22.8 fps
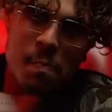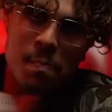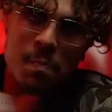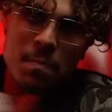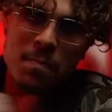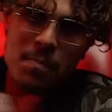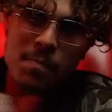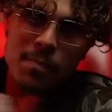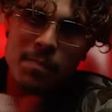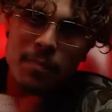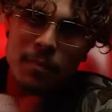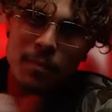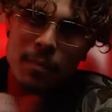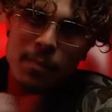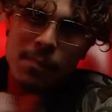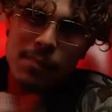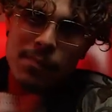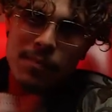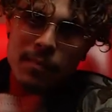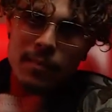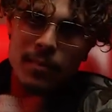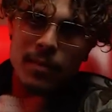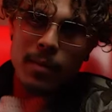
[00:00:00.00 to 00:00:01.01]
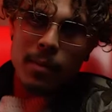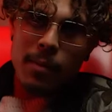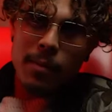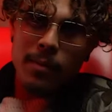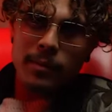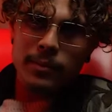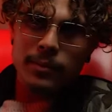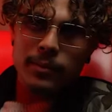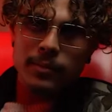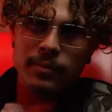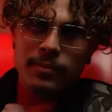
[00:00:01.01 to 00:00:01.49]
I think of Dawson's
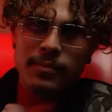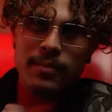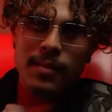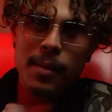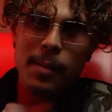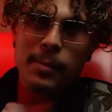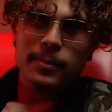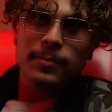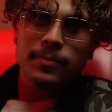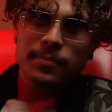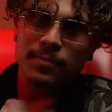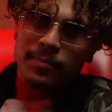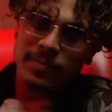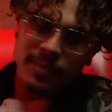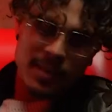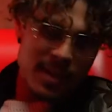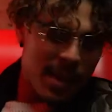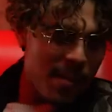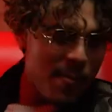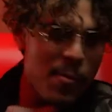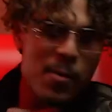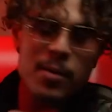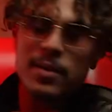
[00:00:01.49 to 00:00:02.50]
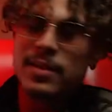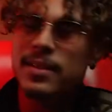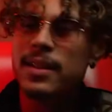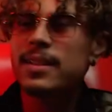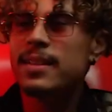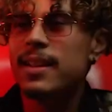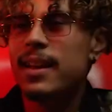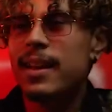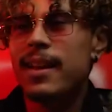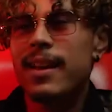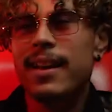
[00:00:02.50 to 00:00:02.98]
Creek. Everyone says
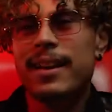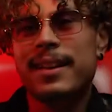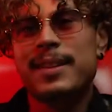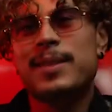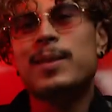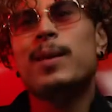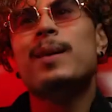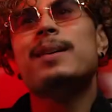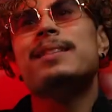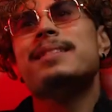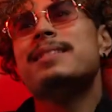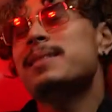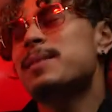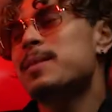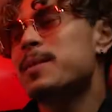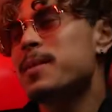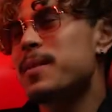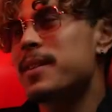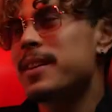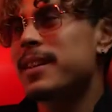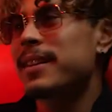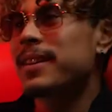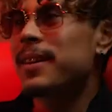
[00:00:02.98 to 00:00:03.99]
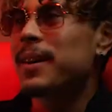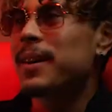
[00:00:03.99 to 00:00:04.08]
that, yeah, Dawson's Creek.